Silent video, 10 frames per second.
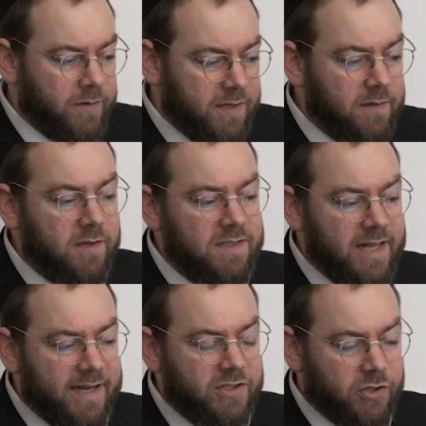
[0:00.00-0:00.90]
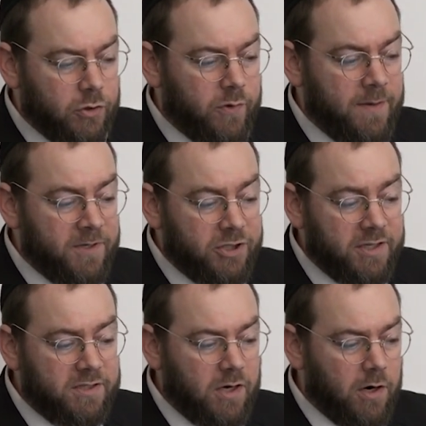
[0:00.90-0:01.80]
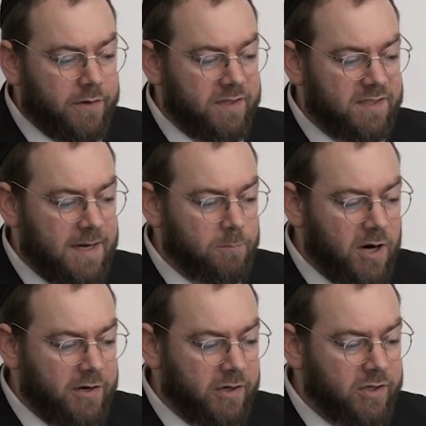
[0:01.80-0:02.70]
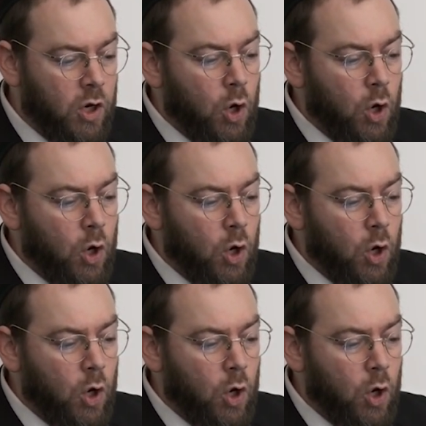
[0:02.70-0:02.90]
These last two images are the same product,